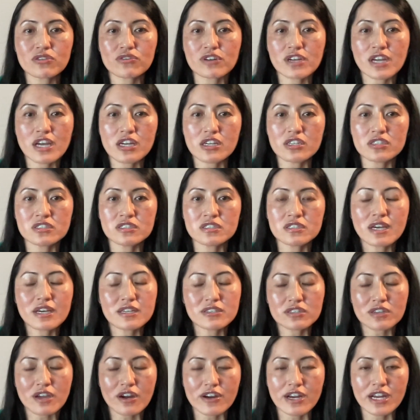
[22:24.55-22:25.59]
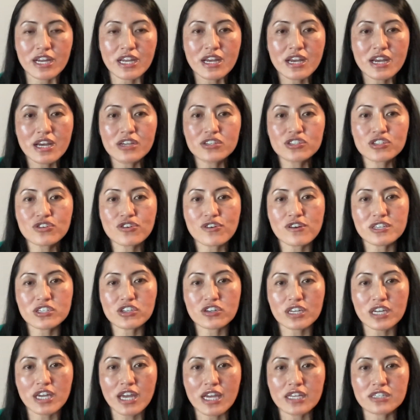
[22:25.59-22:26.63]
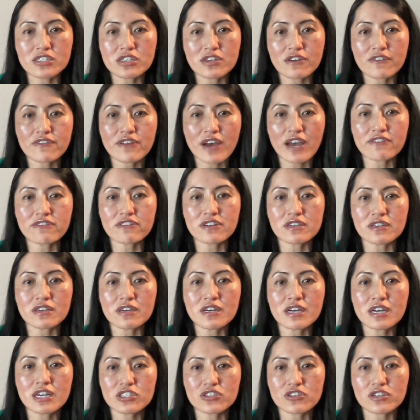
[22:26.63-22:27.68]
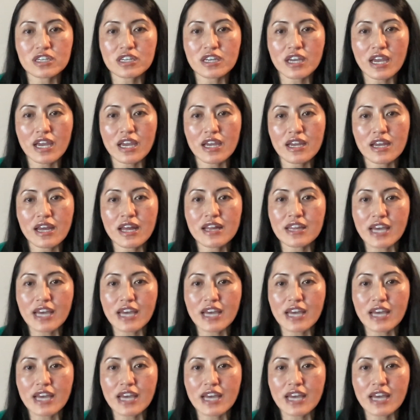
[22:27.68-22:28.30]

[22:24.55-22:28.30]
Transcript: 200K to 500K,